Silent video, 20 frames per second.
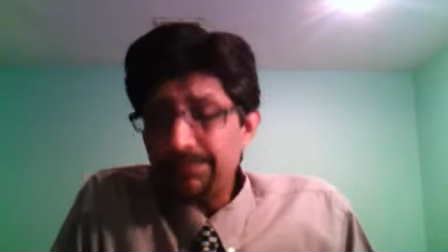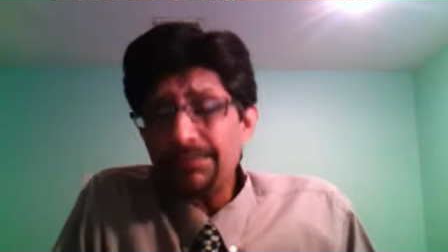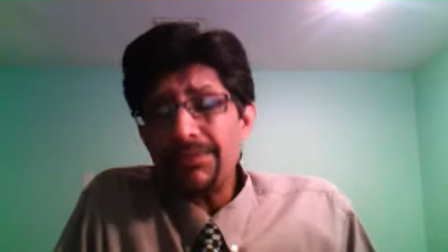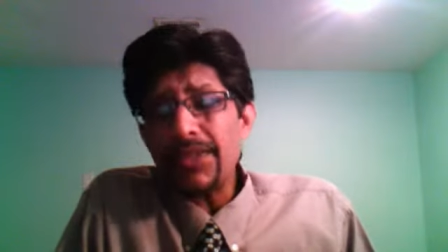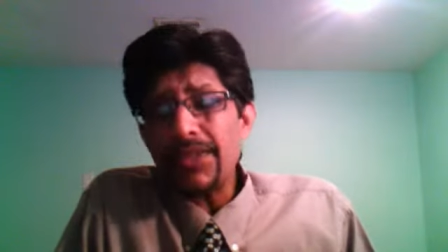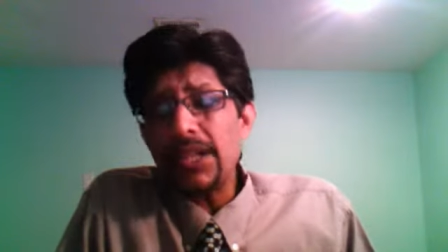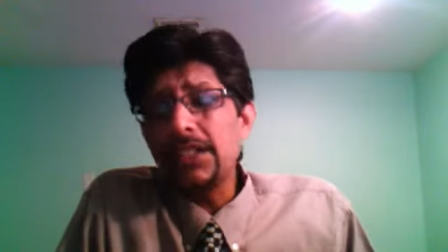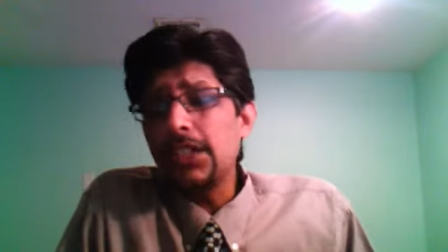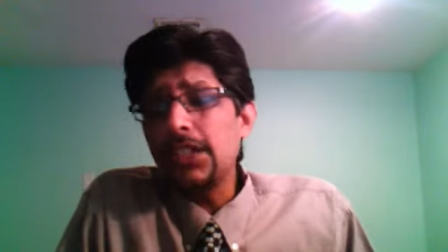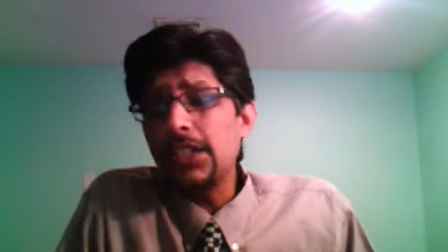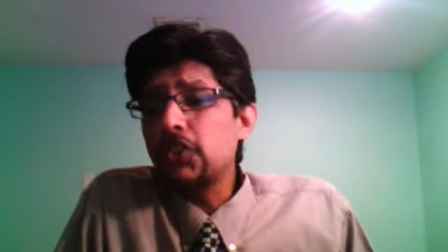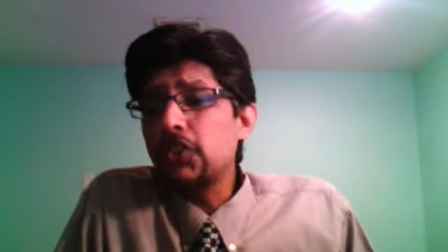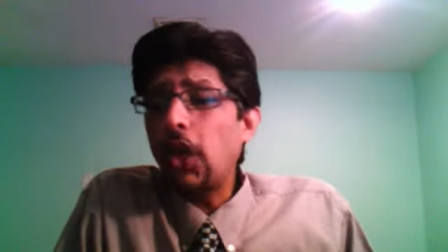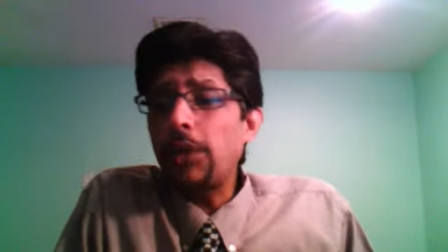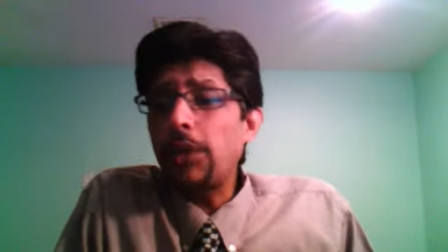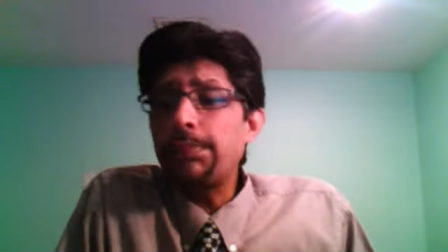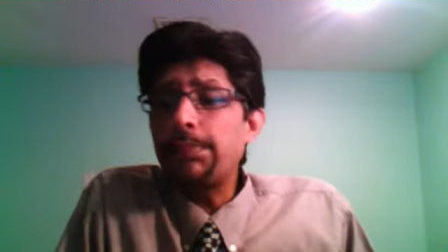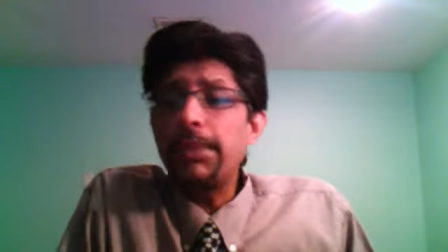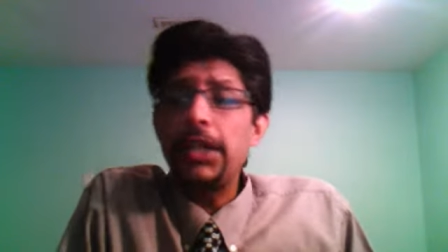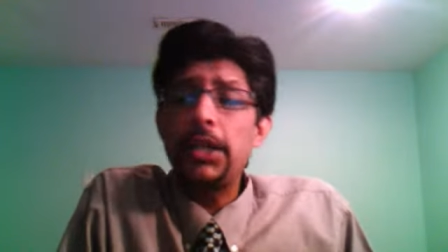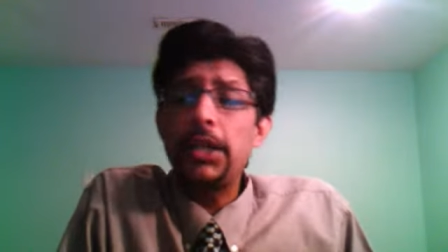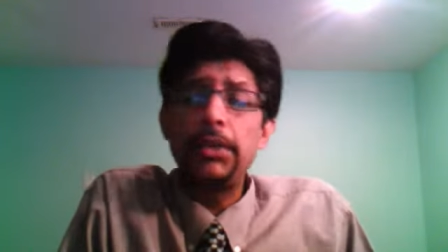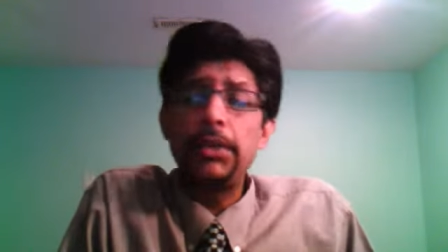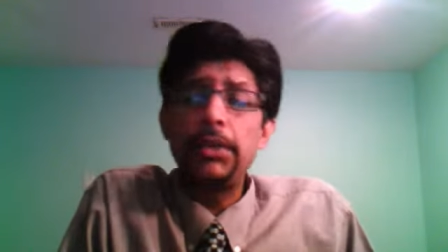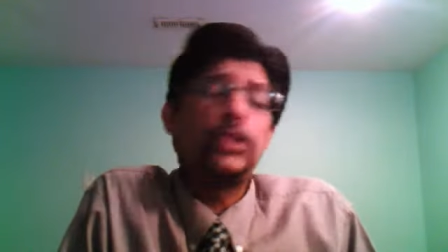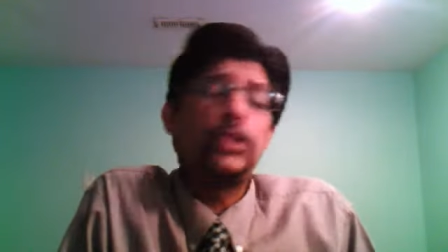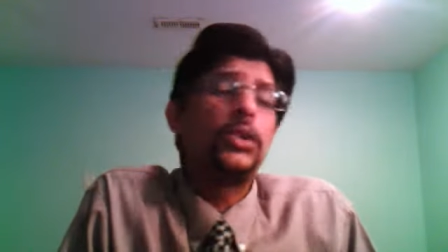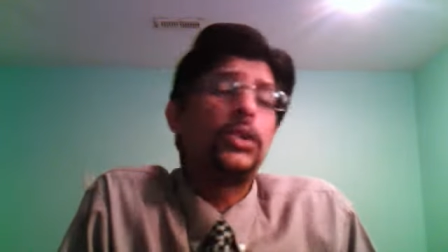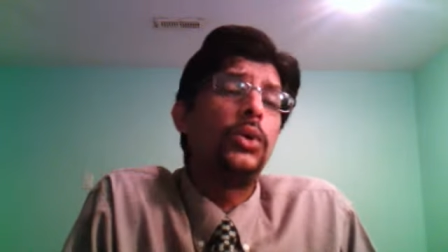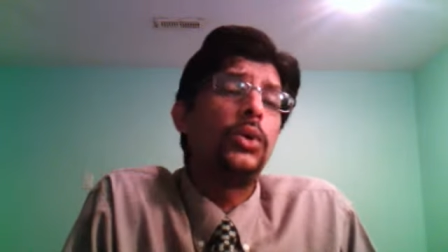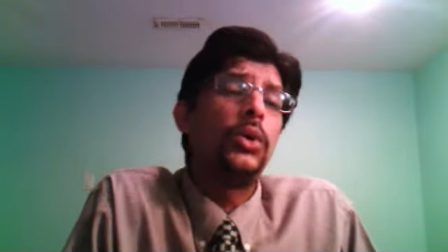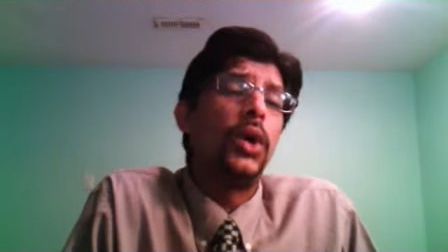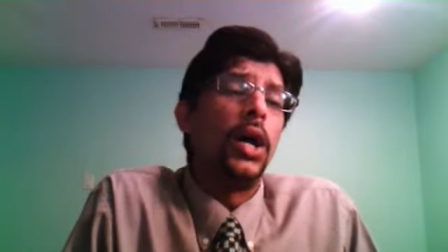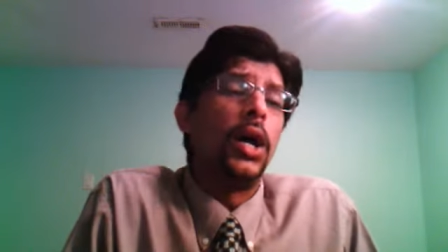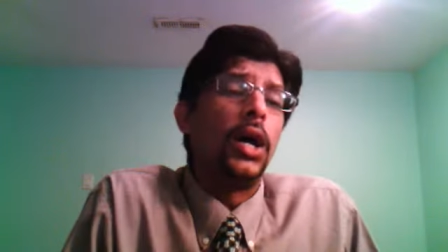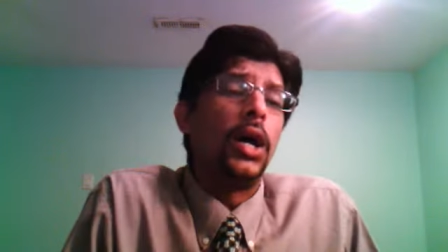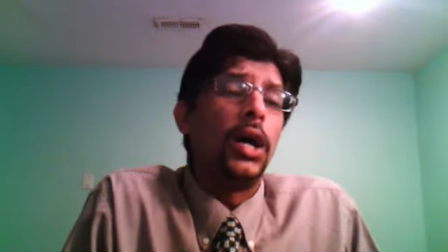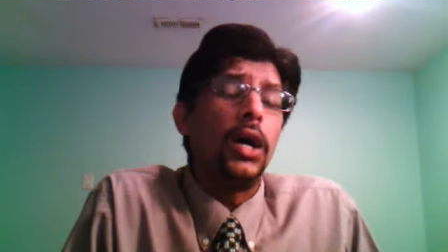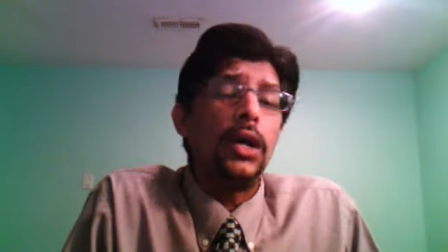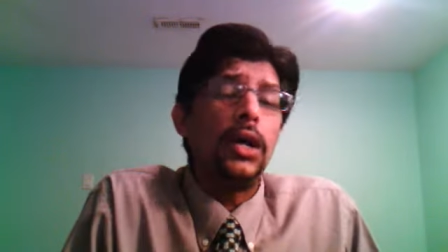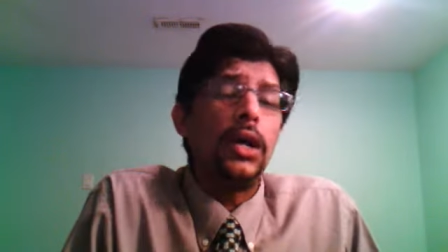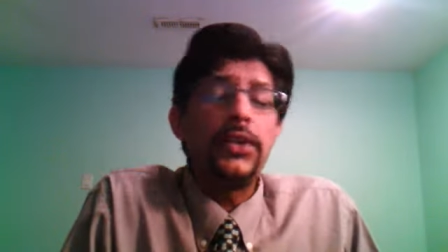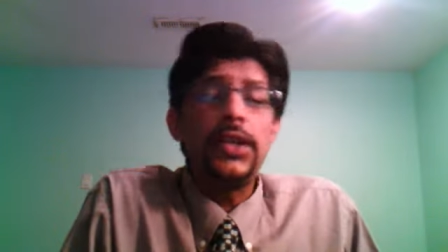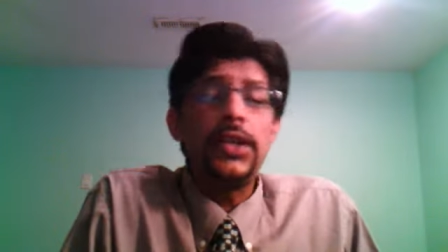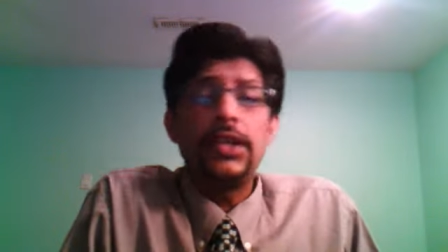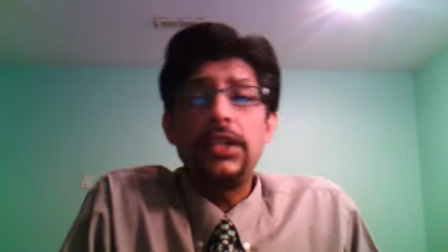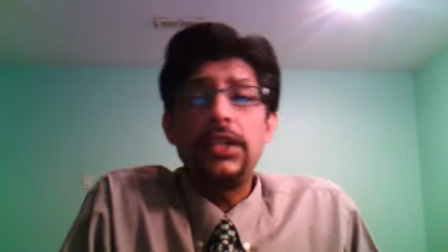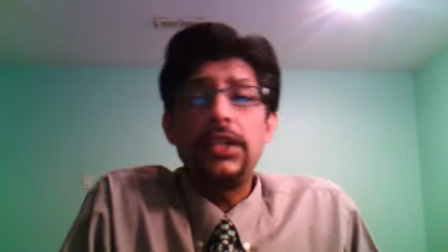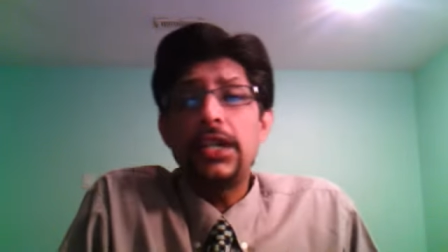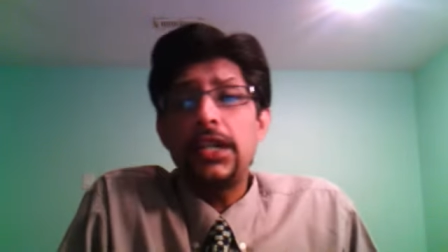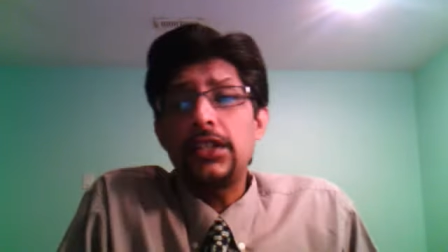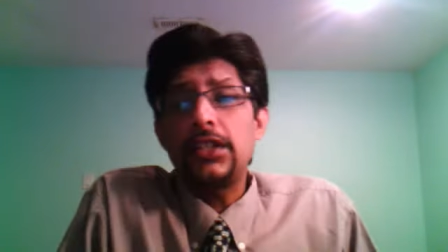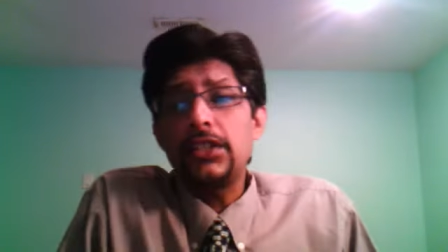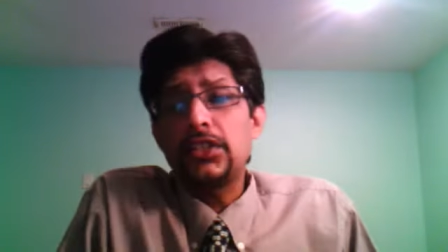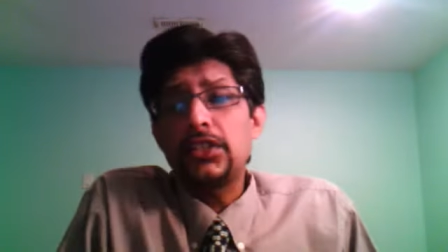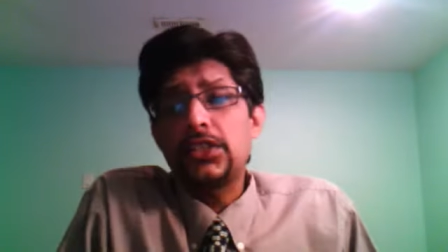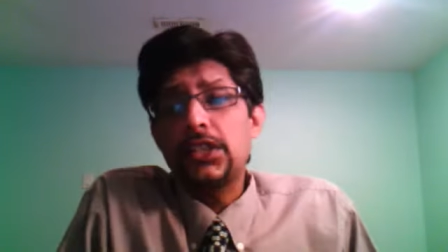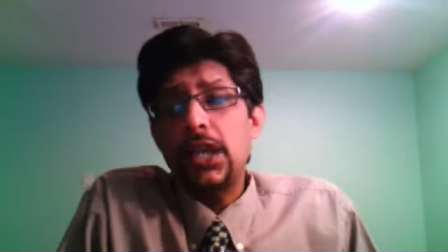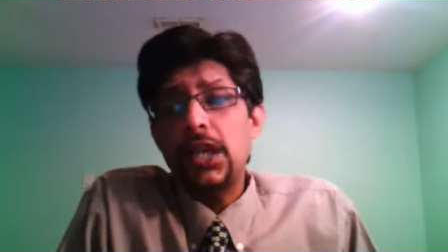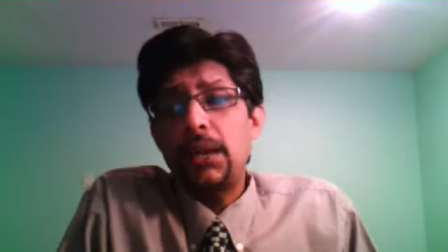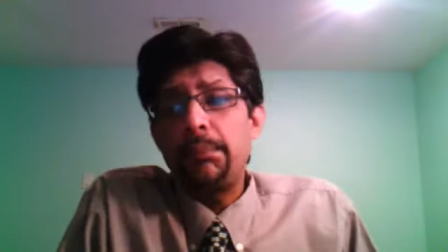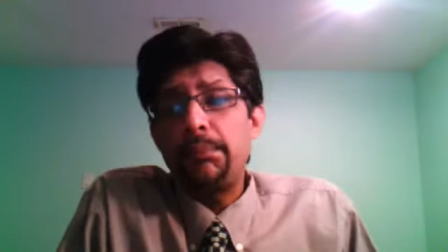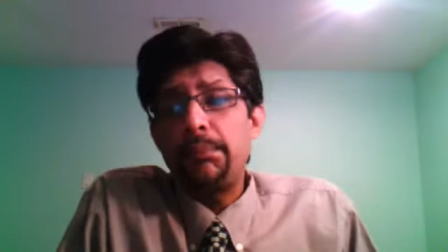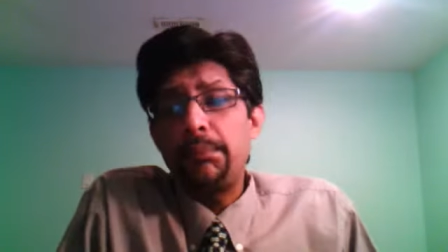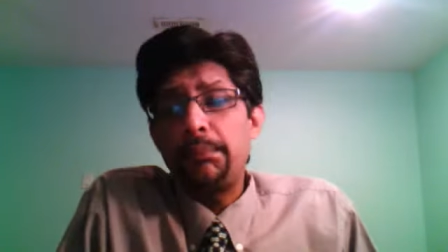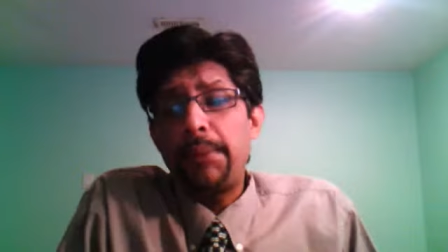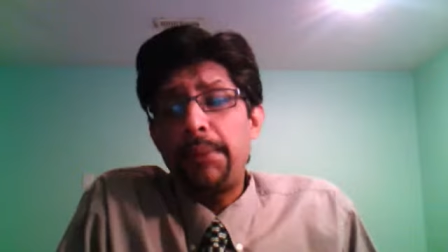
He has not been able to uh, really get his uh,